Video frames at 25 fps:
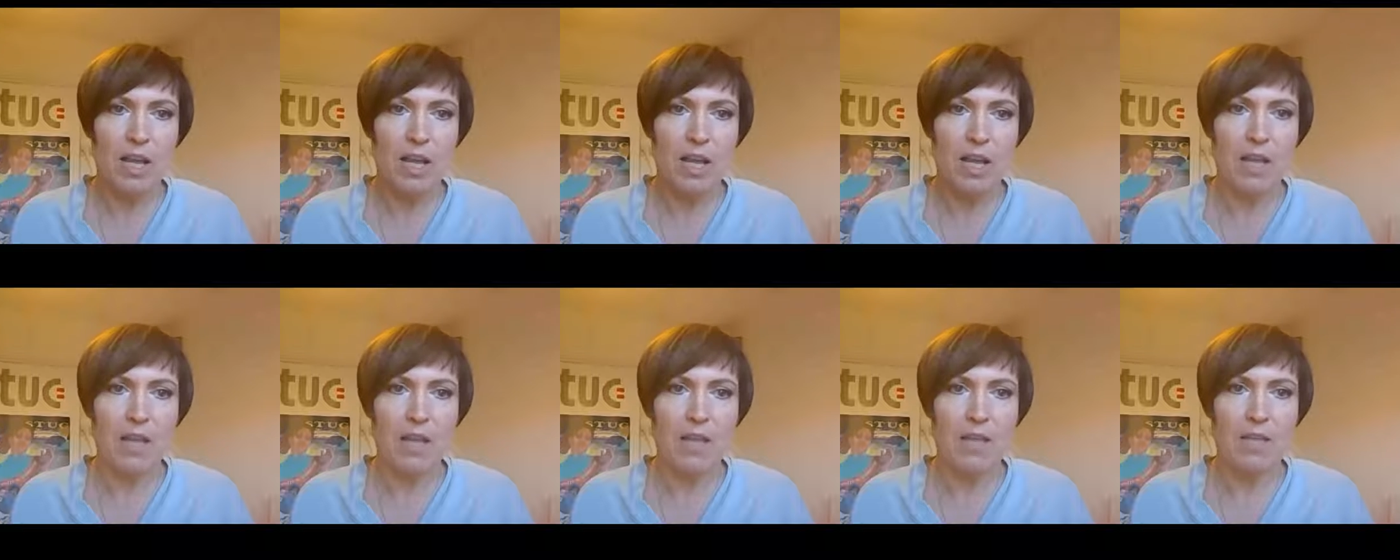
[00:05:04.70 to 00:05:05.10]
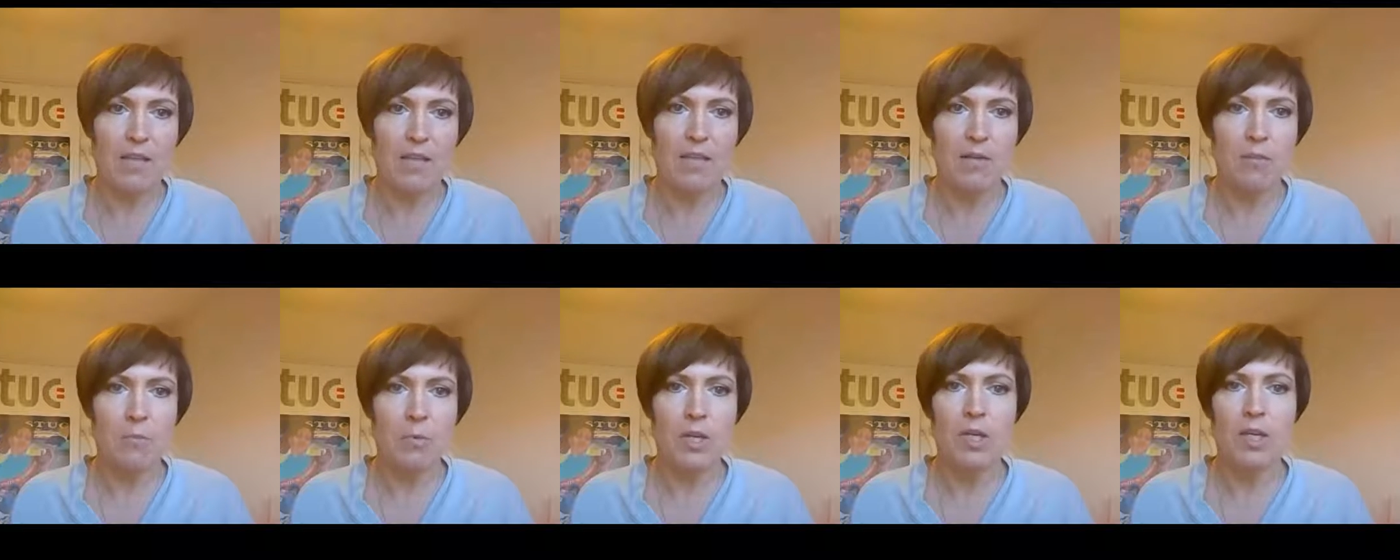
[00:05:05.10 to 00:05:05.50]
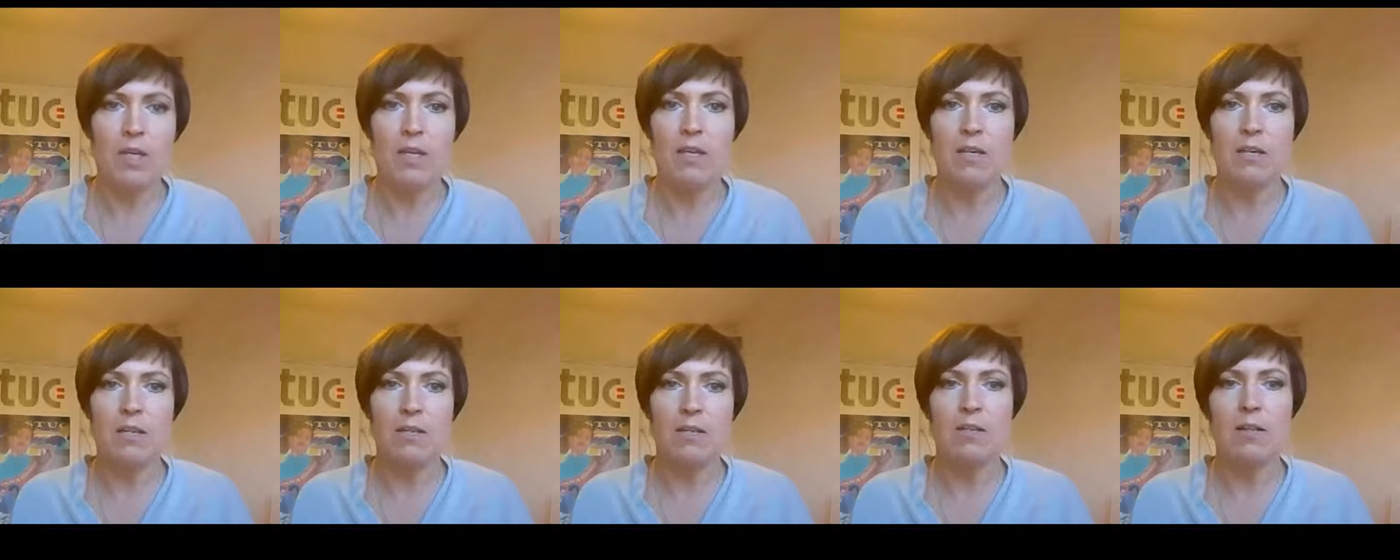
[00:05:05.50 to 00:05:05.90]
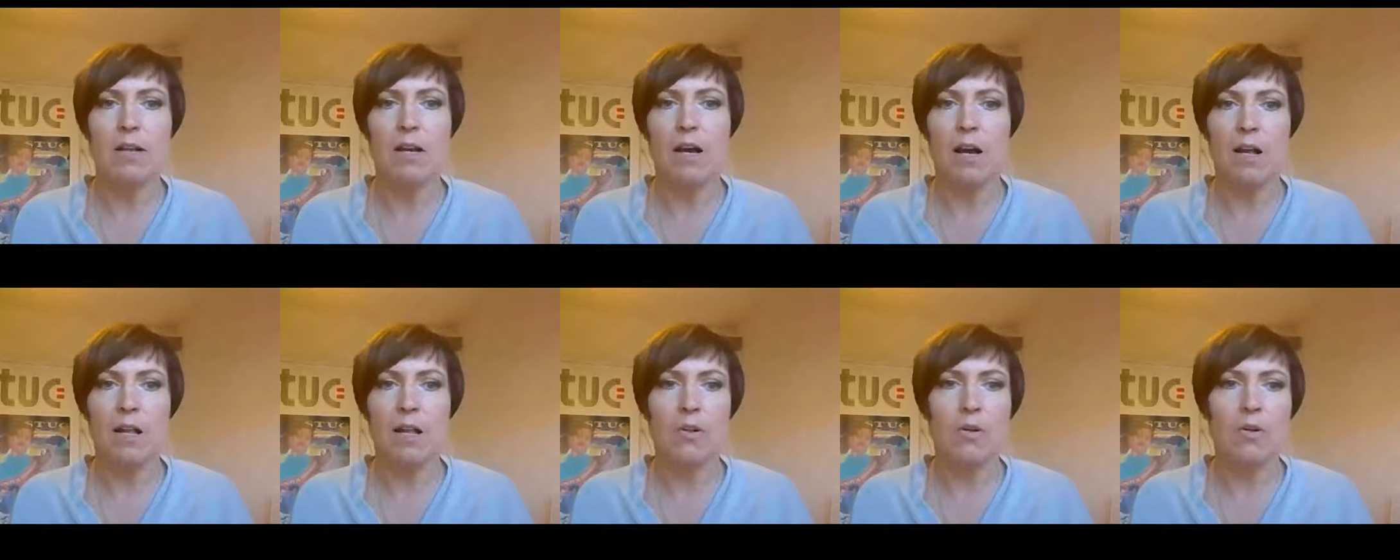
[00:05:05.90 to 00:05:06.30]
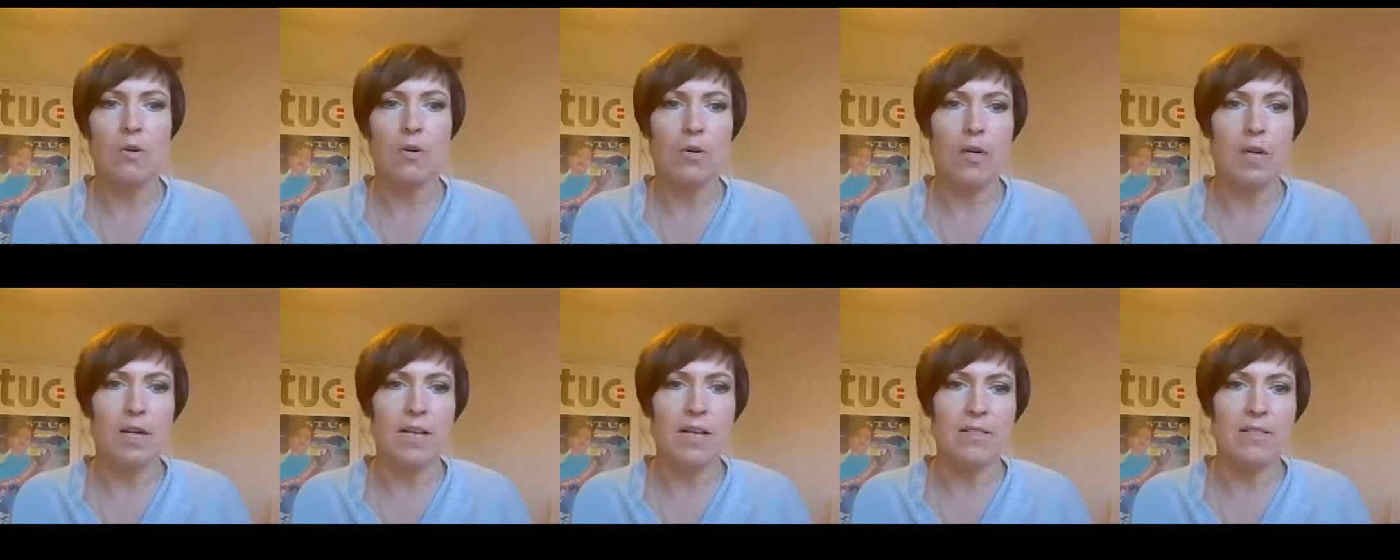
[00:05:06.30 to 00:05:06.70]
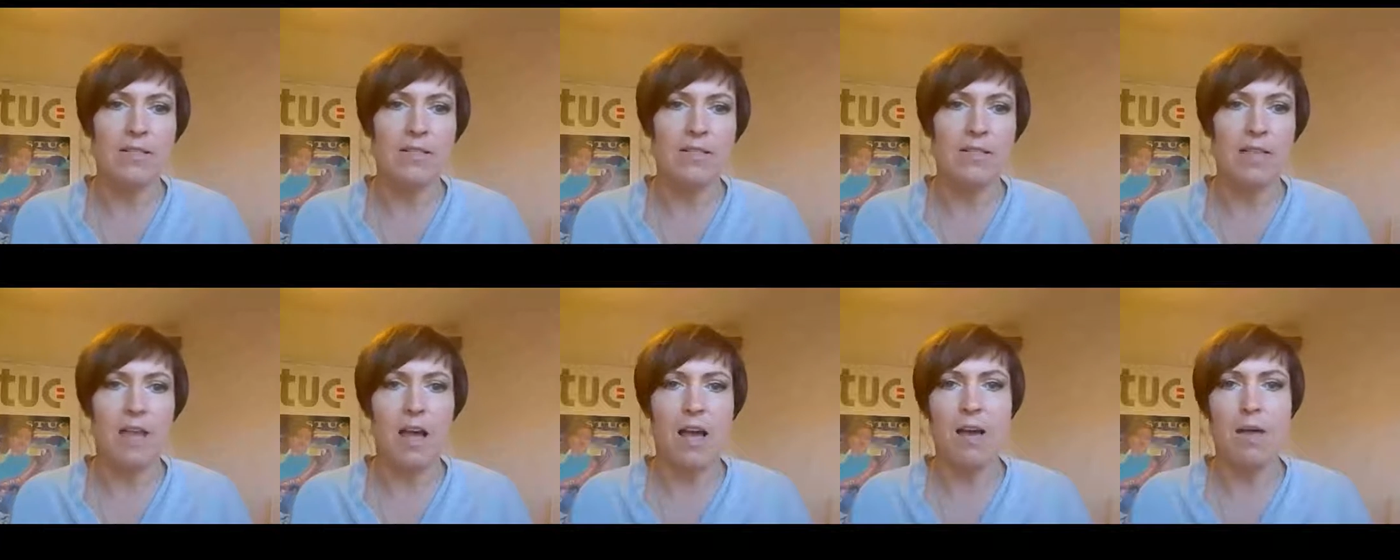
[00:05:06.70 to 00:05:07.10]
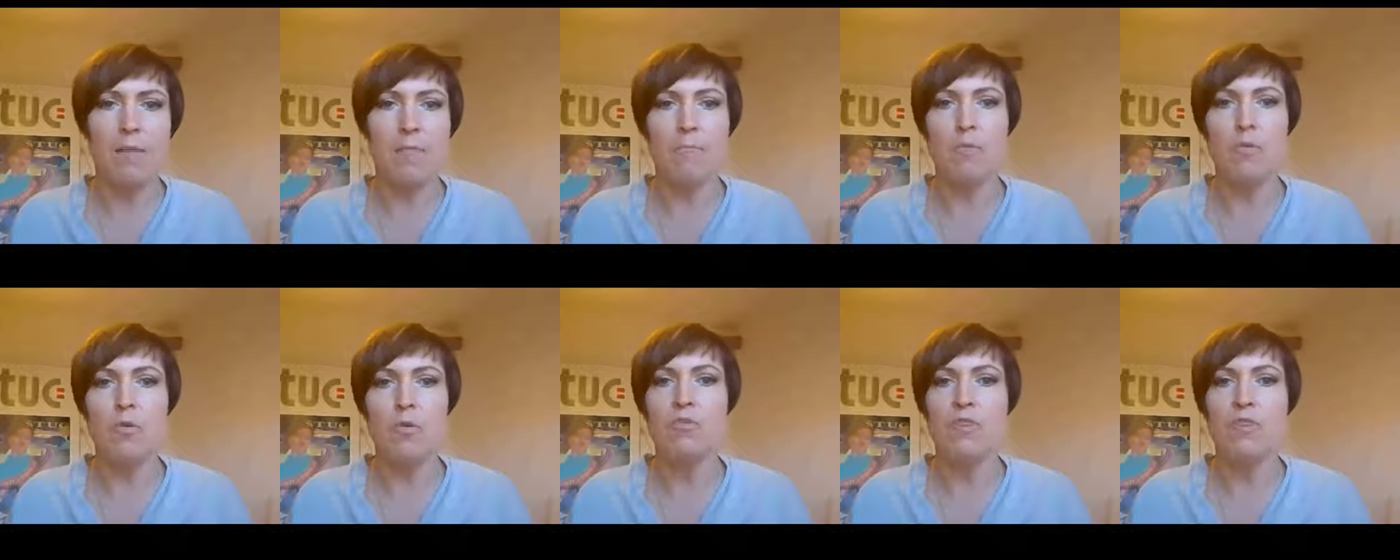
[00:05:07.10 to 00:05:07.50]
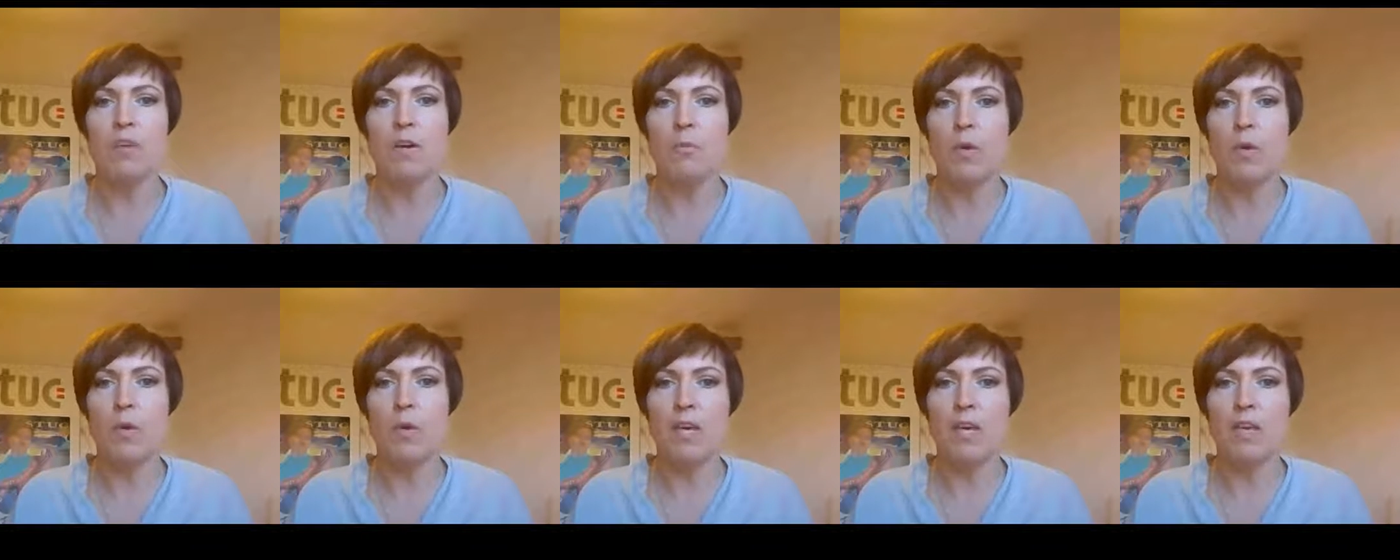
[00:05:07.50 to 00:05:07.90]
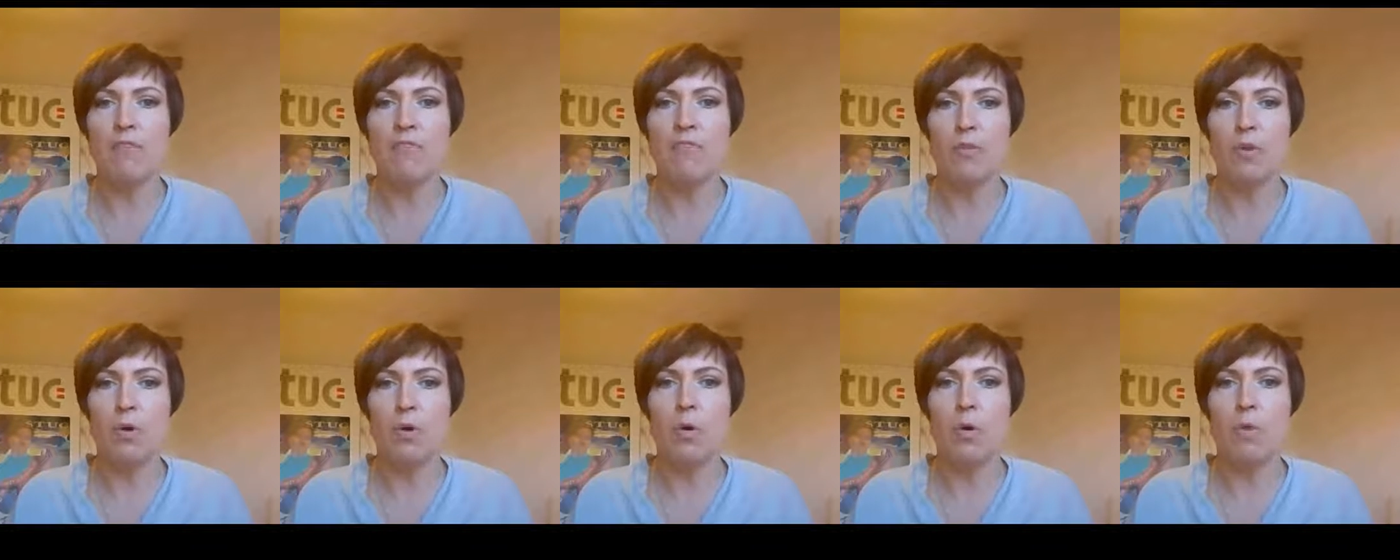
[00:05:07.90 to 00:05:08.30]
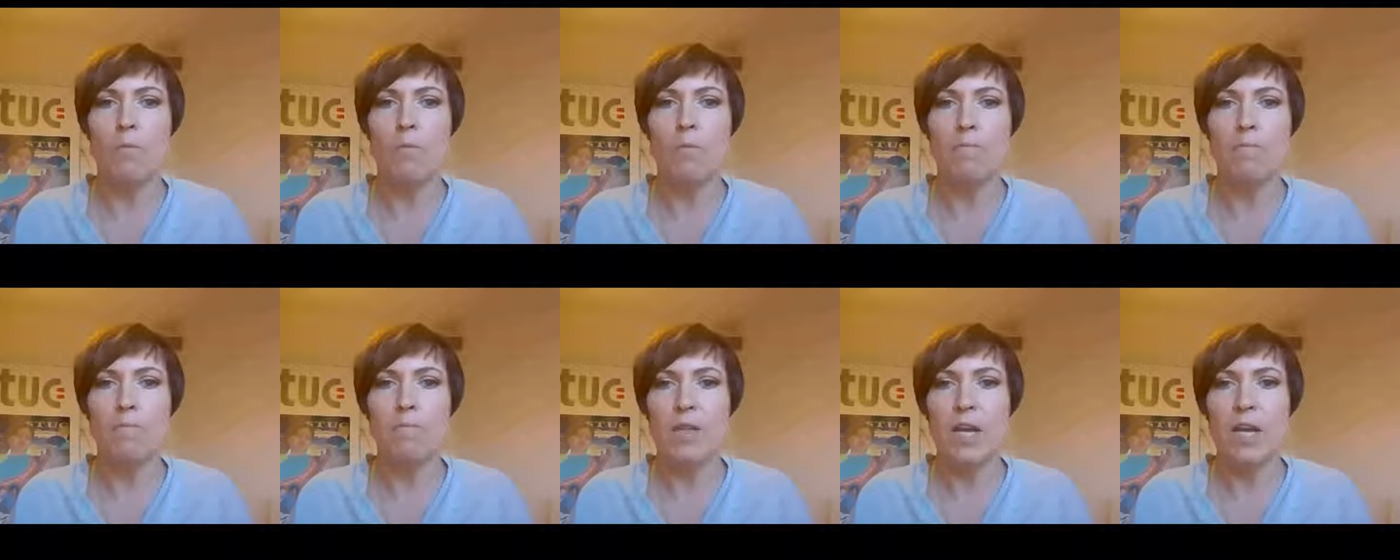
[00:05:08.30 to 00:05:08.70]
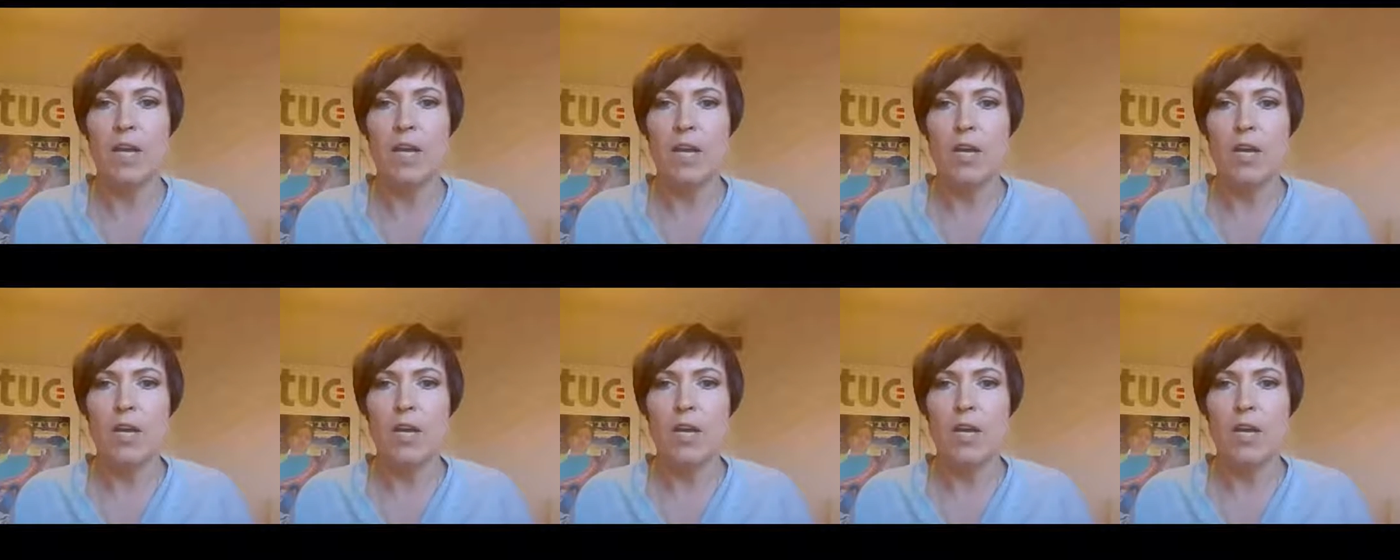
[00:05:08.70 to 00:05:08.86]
that we hear a lot is that moving away from